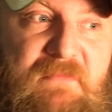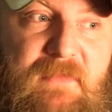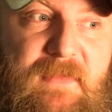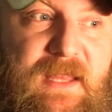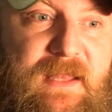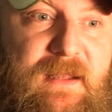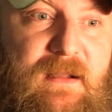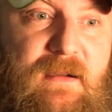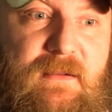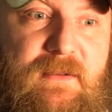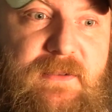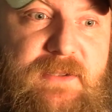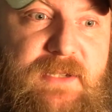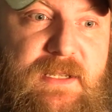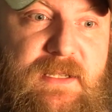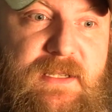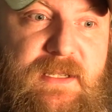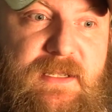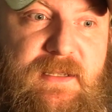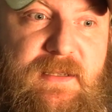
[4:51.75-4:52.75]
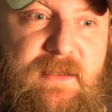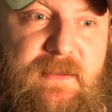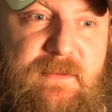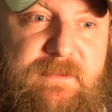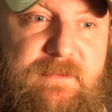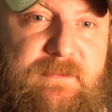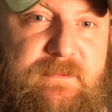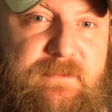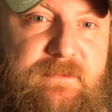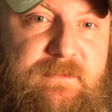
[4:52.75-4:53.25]
that are just
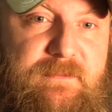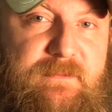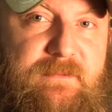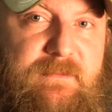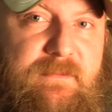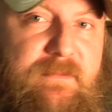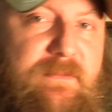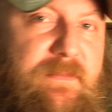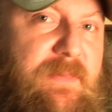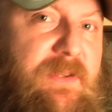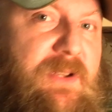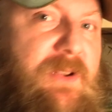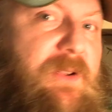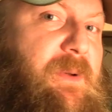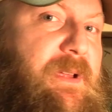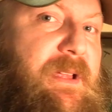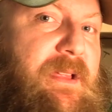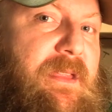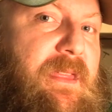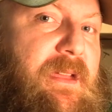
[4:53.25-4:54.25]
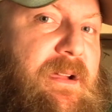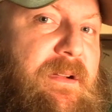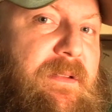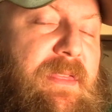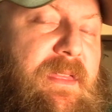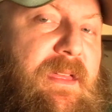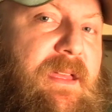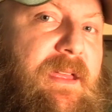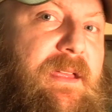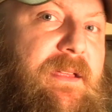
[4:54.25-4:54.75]
doing their
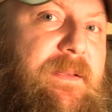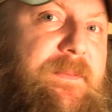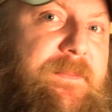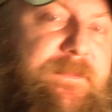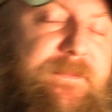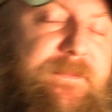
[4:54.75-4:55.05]
thing?